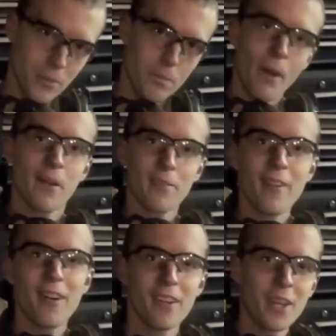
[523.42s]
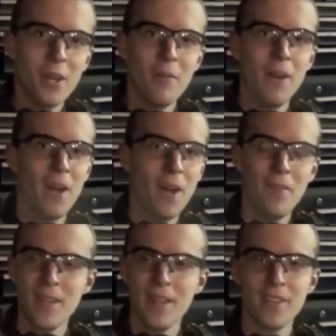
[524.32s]
spark volume? I
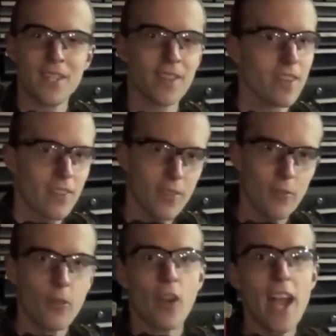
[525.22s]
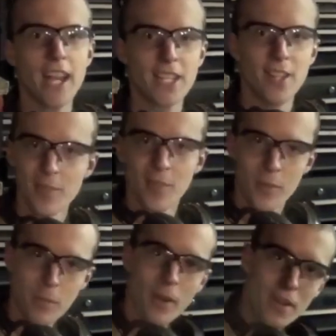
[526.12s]
mean, it's, it's a fraction of the
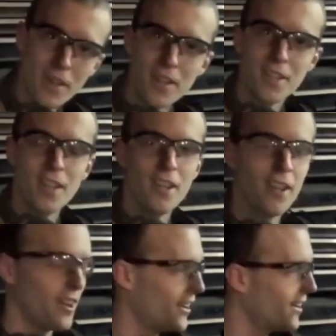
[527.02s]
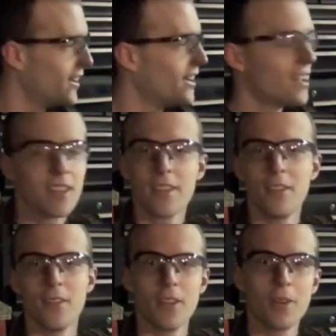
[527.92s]
sparkage that uh, good
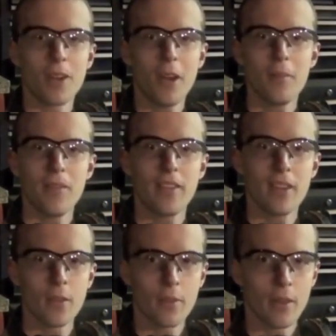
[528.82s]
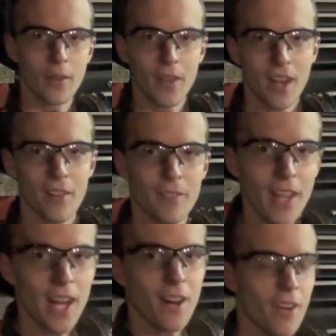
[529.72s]
old low carbon steel throws off.
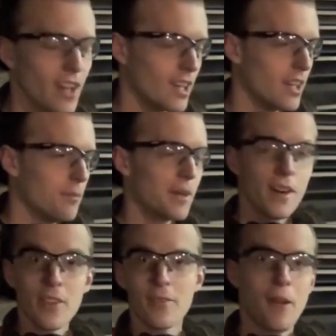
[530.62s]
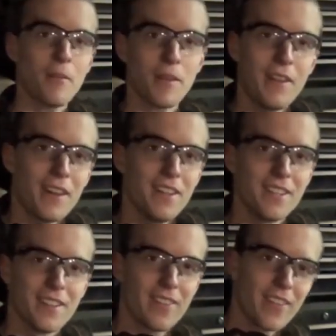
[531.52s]
Now, because of everything I
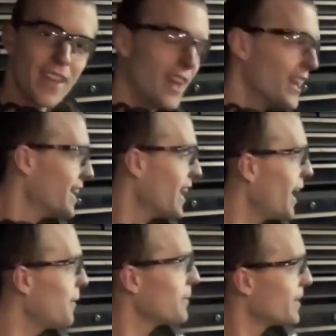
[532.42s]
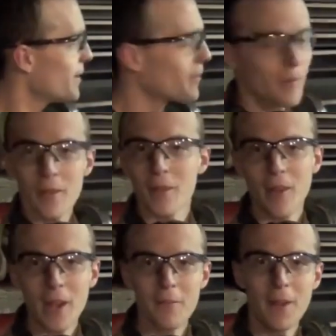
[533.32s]
just said, I would never really
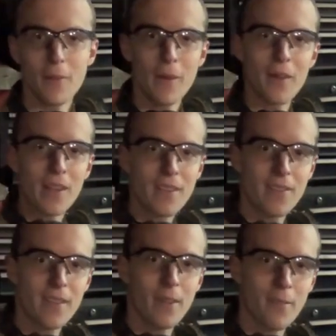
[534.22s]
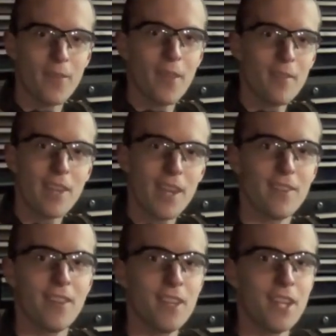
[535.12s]
recommend welding this stuff with
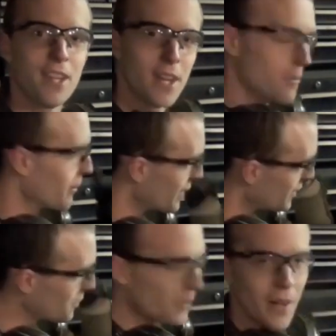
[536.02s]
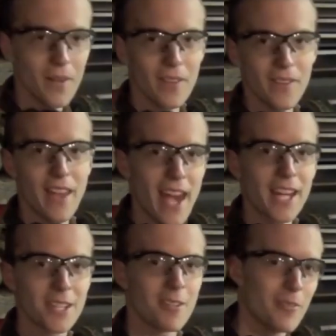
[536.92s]
7018, but I did weld this
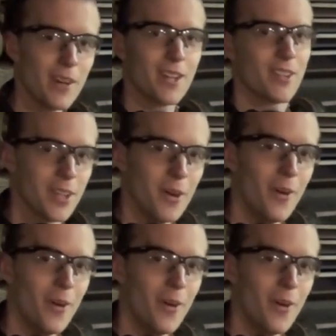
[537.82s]
actual vise